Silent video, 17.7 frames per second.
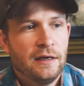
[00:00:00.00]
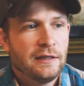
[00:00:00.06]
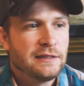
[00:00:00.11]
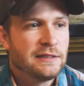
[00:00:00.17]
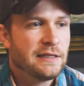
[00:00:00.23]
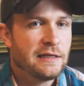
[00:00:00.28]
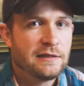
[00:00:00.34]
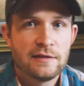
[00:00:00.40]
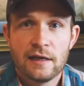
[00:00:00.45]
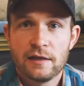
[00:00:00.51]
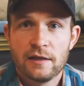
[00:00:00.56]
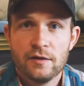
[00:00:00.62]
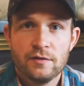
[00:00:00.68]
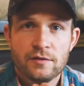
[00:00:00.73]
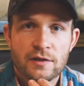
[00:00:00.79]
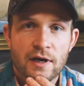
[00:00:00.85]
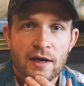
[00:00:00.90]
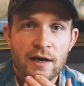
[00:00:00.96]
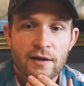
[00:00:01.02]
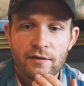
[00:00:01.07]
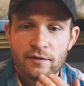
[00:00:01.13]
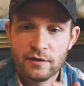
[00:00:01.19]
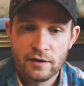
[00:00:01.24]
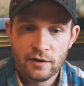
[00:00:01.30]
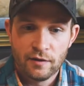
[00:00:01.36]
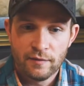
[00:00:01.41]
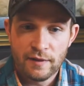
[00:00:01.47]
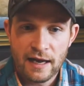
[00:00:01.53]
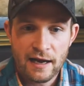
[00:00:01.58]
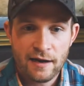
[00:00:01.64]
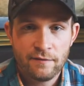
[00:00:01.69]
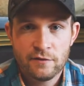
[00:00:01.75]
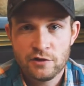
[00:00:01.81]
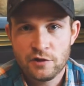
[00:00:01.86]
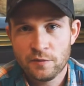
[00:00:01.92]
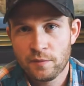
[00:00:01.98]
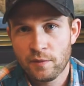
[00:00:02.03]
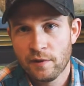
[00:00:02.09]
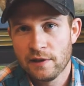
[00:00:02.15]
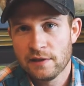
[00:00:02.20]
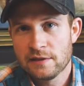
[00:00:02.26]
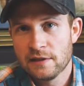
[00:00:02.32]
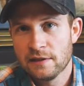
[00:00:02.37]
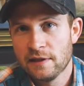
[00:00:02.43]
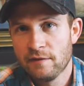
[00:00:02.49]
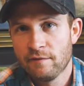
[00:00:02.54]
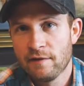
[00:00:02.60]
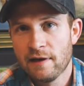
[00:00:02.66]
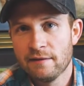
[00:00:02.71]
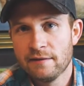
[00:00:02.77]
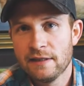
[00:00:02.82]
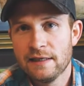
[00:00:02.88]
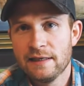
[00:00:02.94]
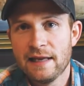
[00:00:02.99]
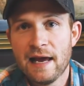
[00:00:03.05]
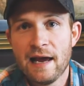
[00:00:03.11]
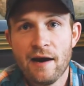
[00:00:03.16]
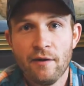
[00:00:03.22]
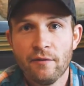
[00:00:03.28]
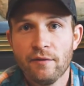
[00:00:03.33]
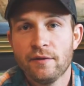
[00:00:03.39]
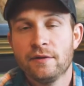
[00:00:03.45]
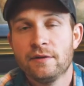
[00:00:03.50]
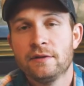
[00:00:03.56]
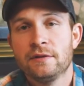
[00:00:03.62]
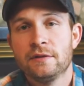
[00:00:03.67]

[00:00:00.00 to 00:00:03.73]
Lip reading: States like Utah, they're gonna average your points and then round it down.